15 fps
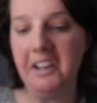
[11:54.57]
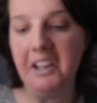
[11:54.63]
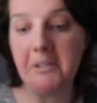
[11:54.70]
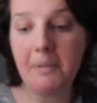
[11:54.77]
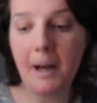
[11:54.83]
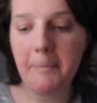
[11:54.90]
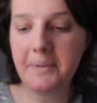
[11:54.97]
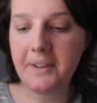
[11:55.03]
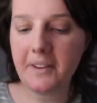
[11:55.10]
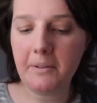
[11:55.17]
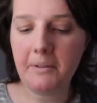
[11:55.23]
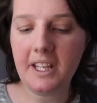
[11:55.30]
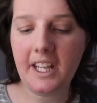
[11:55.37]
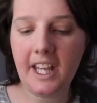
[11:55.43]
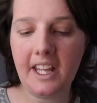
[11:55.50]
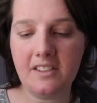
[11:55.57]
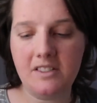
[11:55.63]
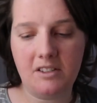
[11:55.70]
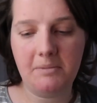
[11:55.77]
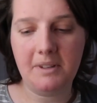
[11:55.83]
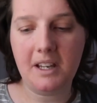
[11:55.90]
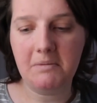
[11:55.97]
perhaps at the weekend
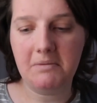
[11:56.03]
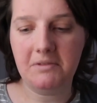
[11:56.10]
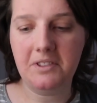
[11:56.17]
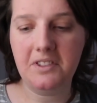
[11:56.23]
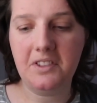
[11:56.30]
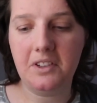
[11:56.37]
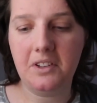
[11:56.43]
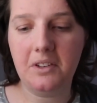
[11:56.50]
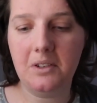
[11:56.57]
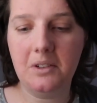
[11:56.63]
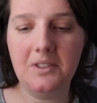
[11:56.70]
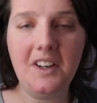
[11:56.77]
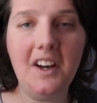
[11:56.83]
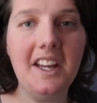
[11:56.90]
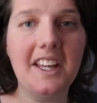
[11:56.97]
I'll be able to dye